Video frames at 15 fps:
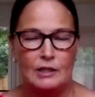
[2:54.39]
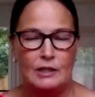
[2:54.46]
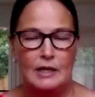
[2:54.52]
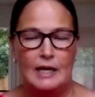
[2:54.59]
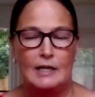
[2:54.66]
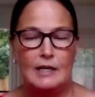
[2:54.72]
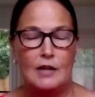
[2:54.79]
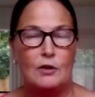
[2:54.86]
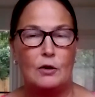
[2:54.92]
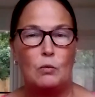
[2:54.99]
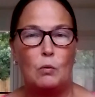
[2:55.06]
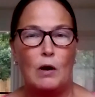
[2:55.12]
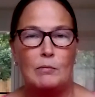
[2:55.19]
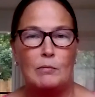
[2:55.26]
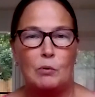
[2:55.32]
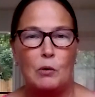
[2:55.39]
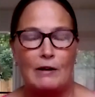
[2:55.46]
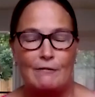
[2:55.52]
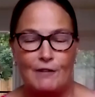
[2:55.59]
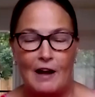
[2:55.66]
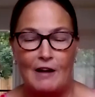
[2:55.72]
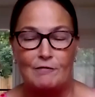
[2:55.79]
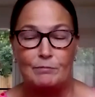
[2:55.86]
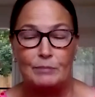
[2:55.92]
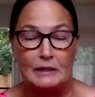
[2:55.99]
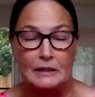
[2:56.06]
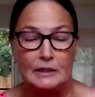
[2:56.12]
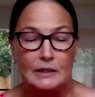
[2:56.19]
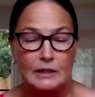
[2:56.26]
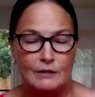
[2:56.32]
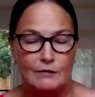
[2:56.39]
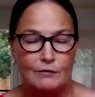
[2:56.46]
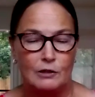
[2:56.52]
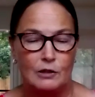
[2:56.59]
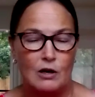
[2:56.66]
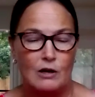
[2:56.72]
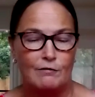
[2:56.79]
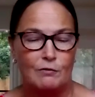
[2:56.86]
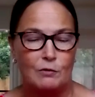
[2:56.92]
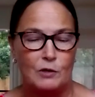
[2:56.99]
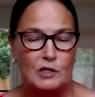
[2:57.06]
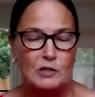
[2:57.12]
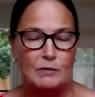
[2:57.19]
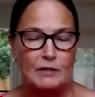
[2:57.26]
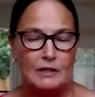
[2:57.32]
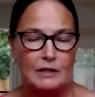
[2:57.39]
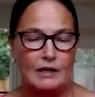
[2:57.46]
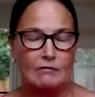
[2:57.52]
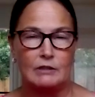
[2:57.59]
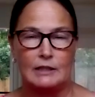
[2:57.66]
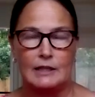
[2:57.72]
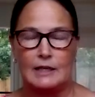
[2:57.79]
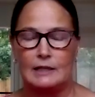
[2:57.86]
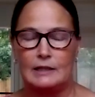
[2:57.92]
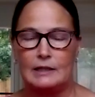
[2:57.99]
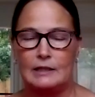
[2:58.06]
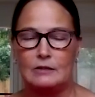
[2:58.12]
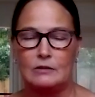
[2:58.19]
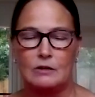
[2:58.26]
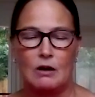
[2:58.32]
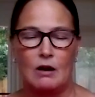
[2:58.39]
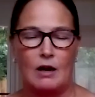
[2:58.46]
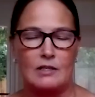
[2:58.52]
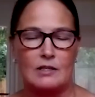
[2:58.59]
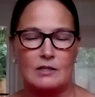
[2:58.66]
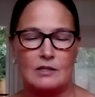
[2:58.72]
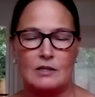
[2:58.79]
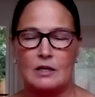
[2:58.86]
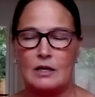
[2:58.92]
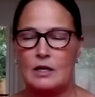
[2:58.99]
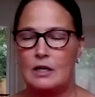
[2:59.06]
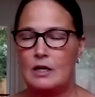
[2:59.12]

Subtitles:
and another $1.5 billion for law enforcement and related legal costs.